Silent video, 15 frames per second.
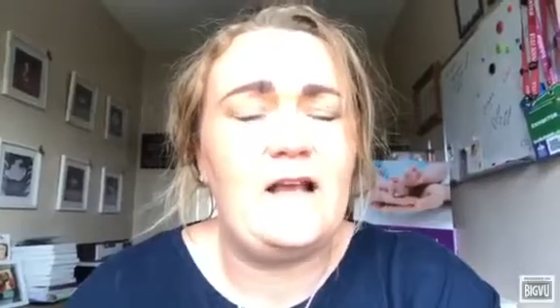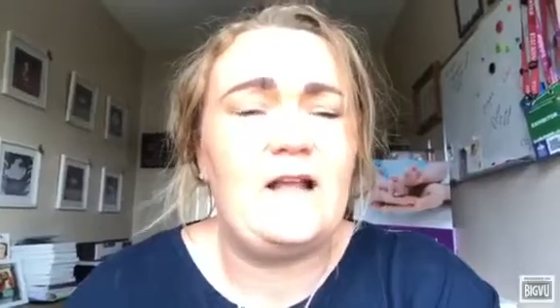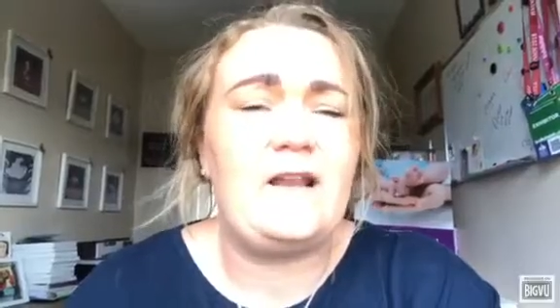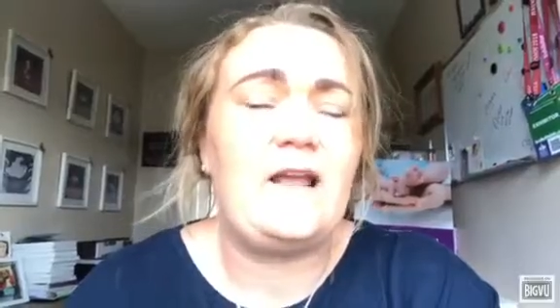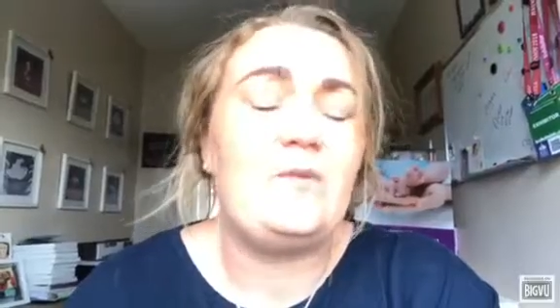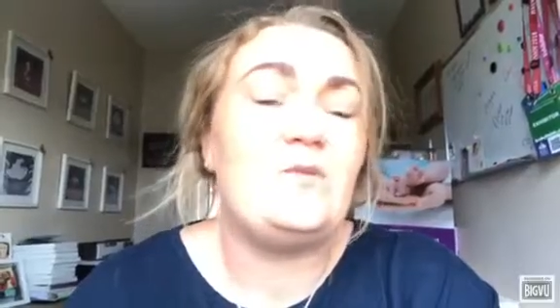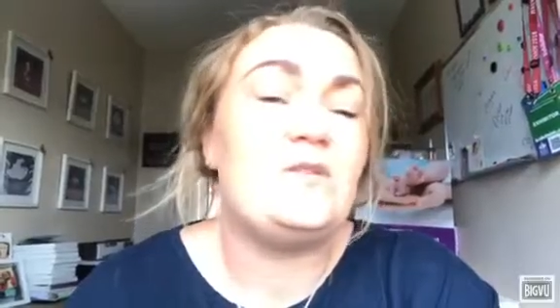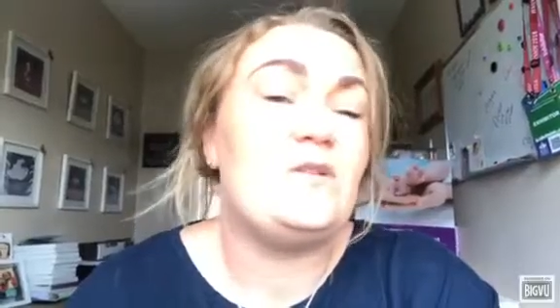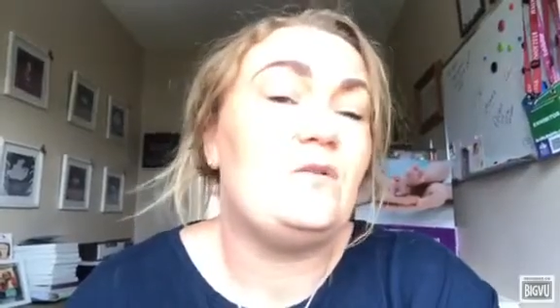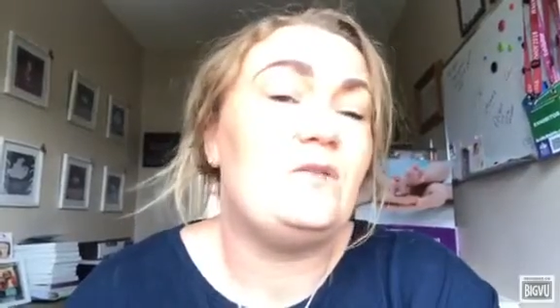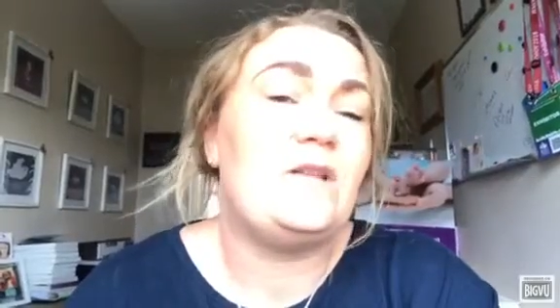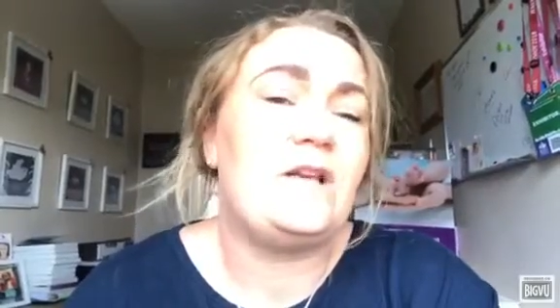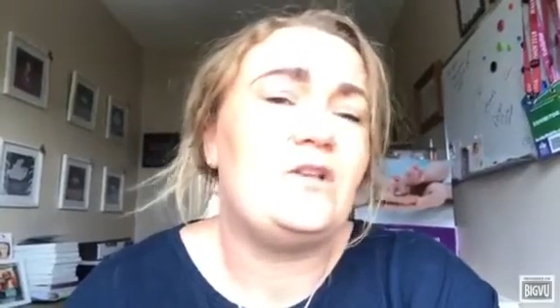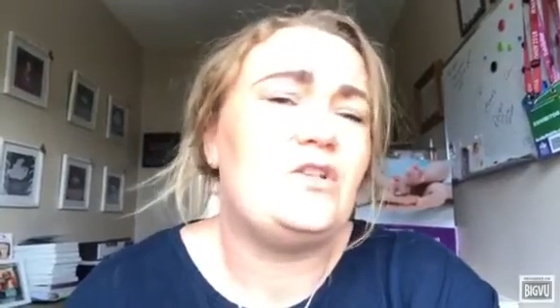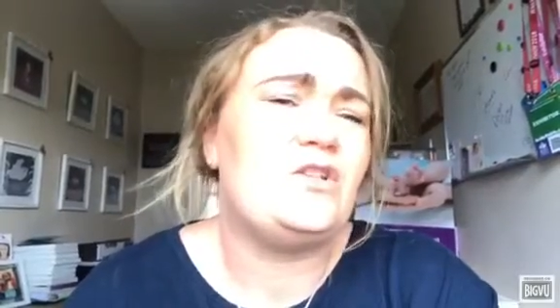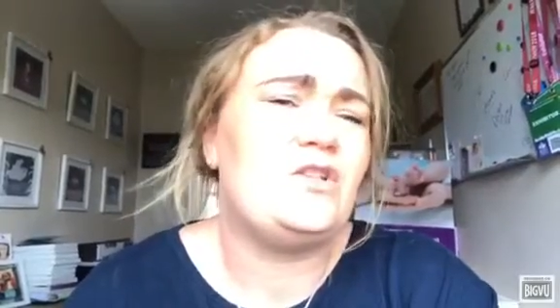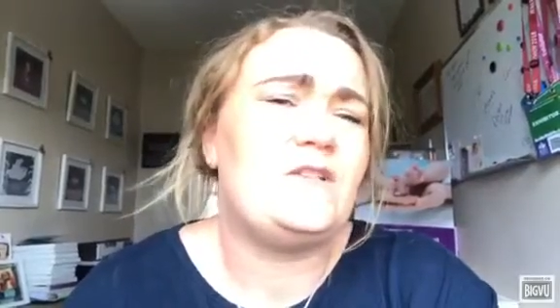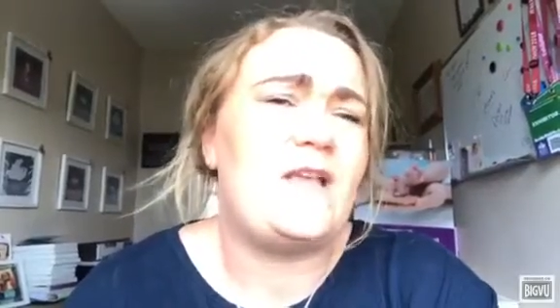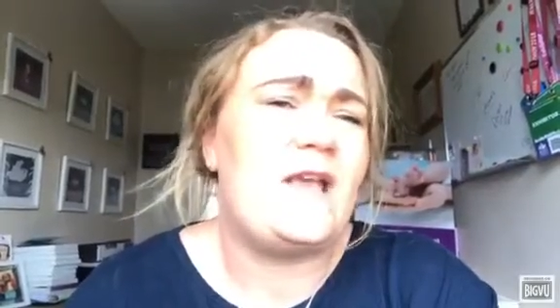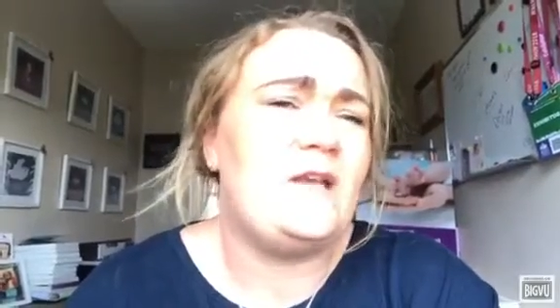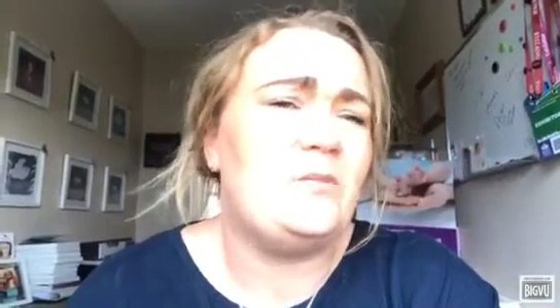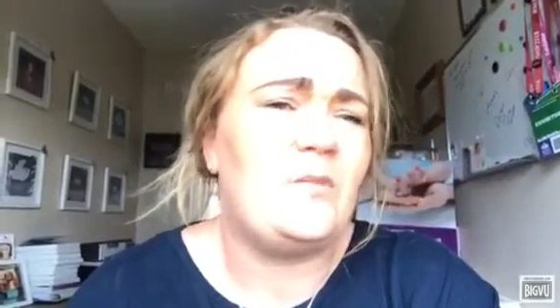And I was told that I should
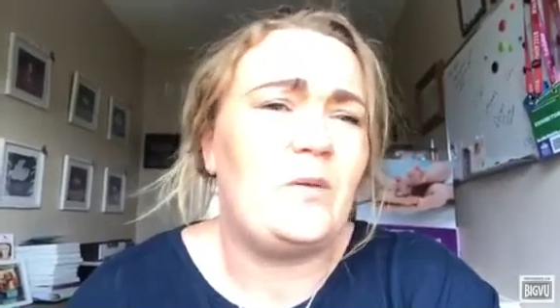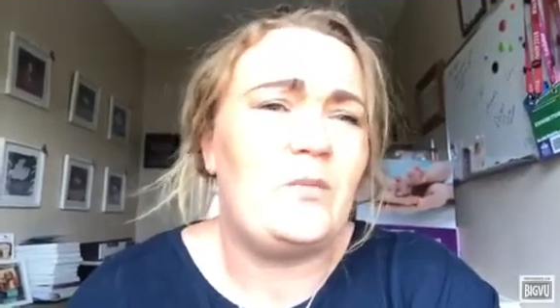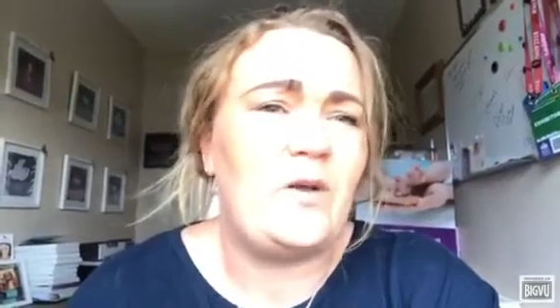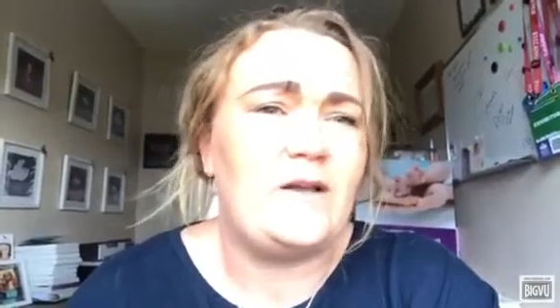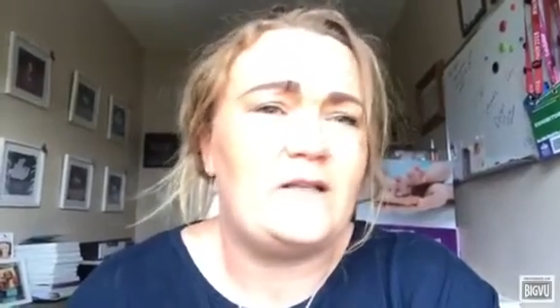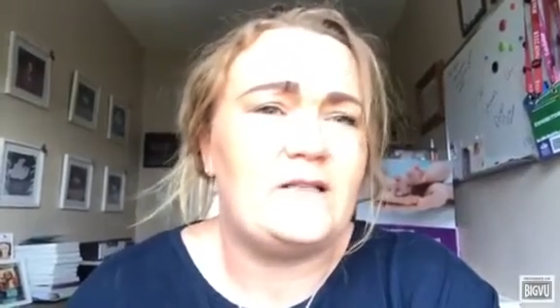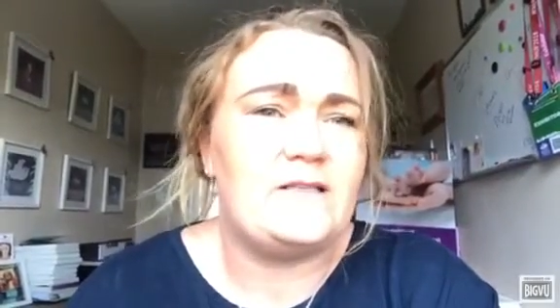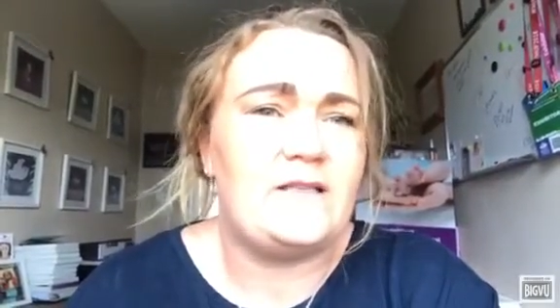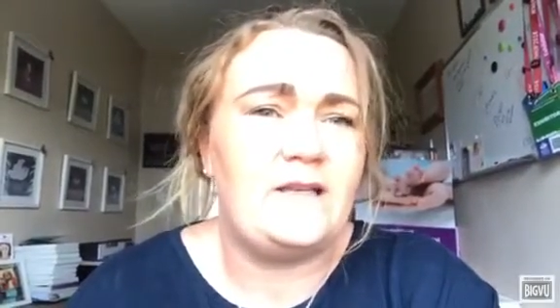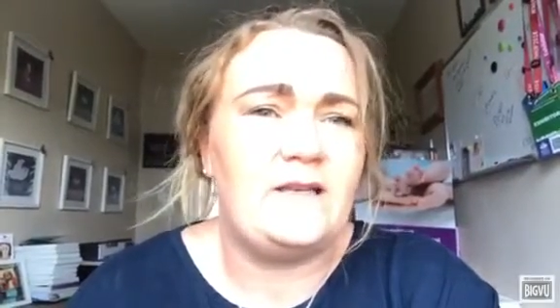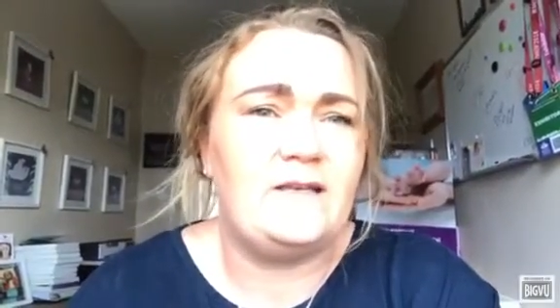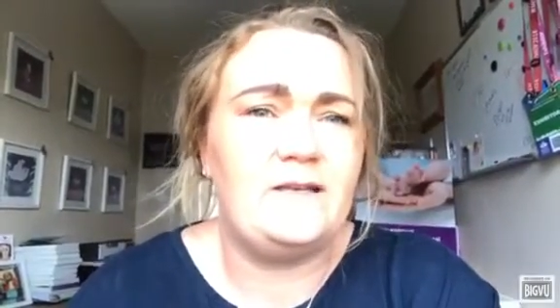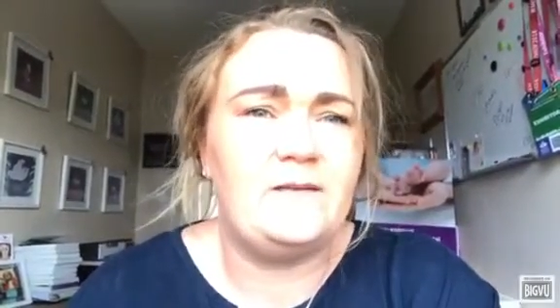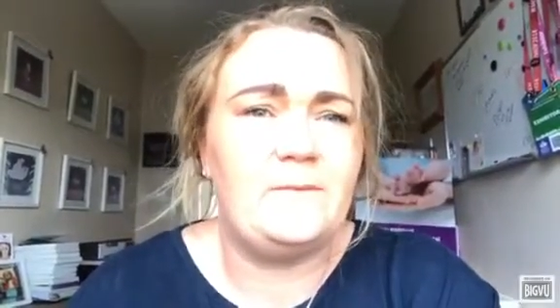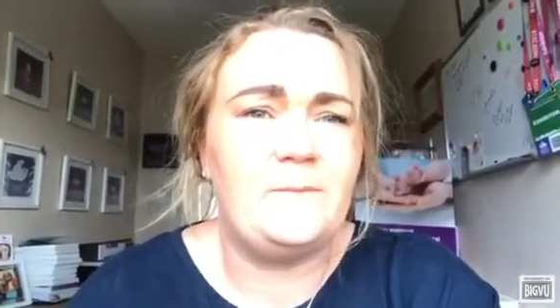just end my pregnancy.